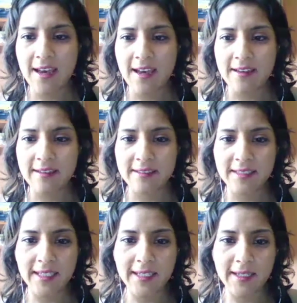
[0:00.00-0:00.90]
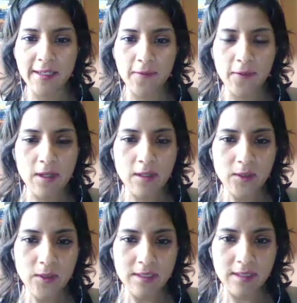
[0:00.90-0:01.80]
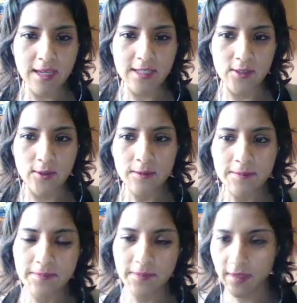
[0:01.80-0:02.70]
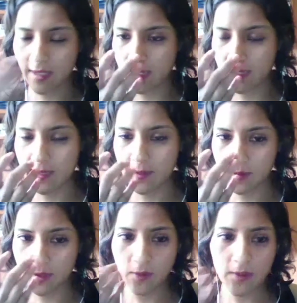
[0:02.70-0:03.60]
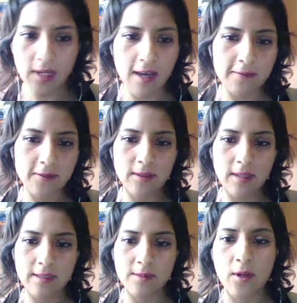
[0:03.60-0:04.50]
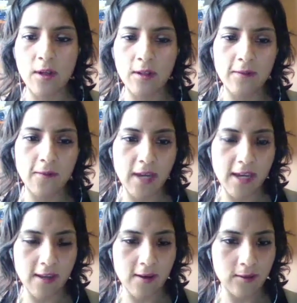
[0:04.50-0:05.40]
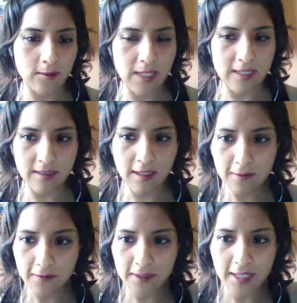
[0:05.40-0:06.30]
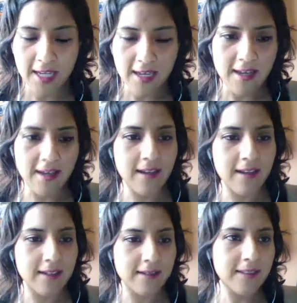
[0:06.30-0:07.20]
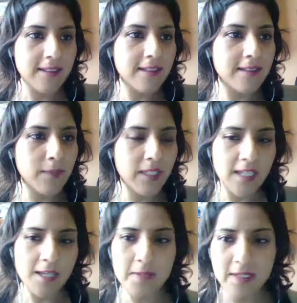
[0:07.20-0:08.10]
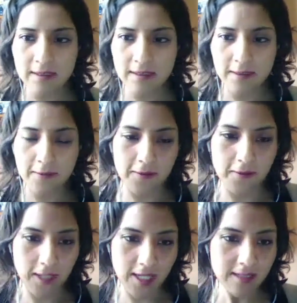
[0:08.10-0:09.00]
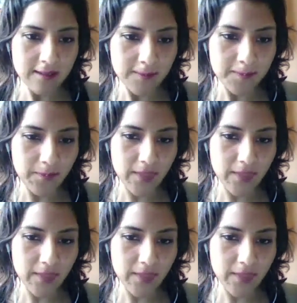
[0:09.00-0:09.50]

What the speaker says: And if we go to slide two, you will have a small bio on myself. And my name is Esteban Frias.